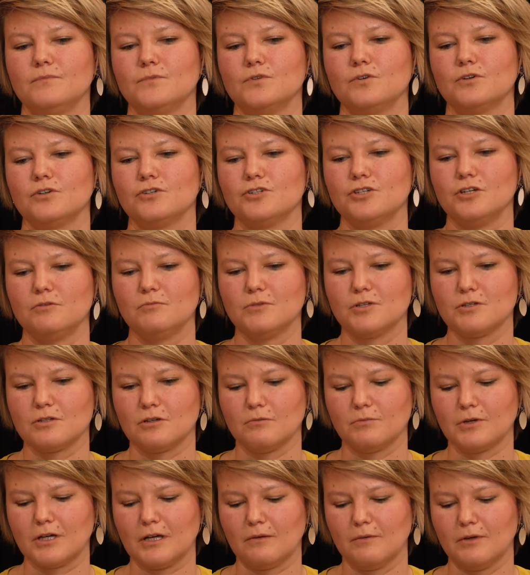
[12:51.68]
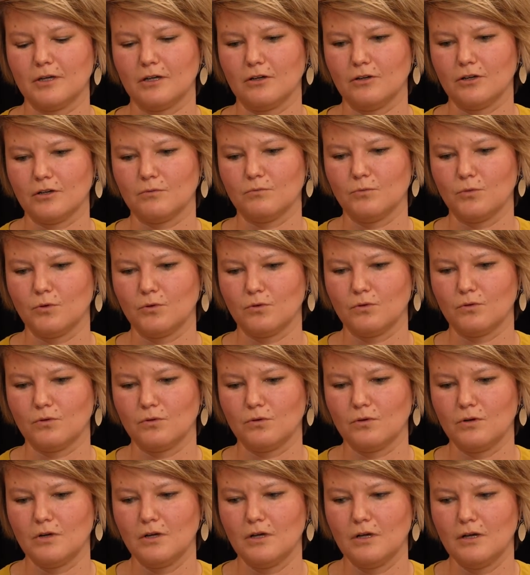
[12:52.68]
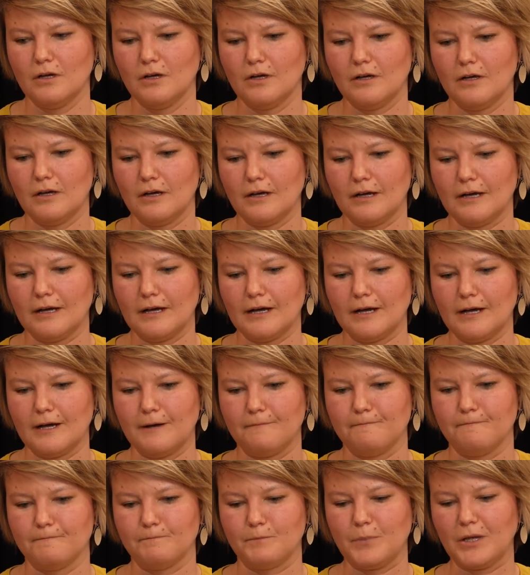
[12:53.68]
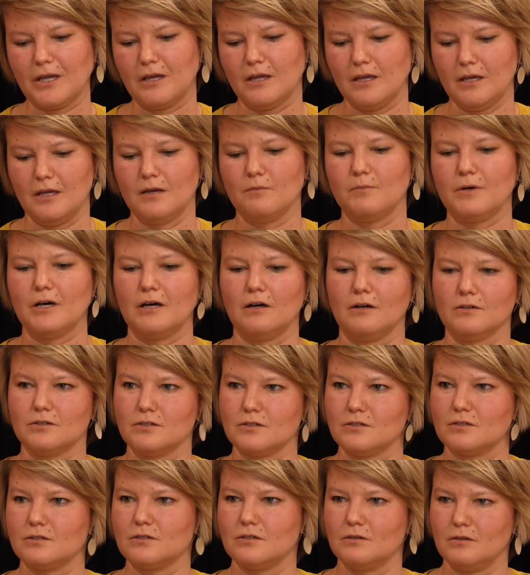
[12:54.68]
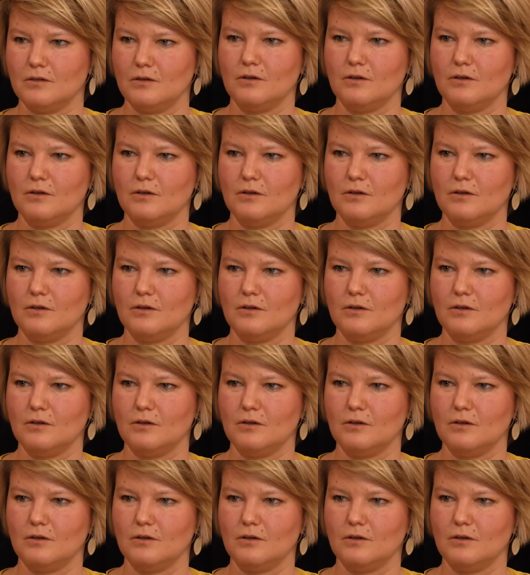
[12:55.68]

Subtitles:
Consumers are becoming a lot more picky about,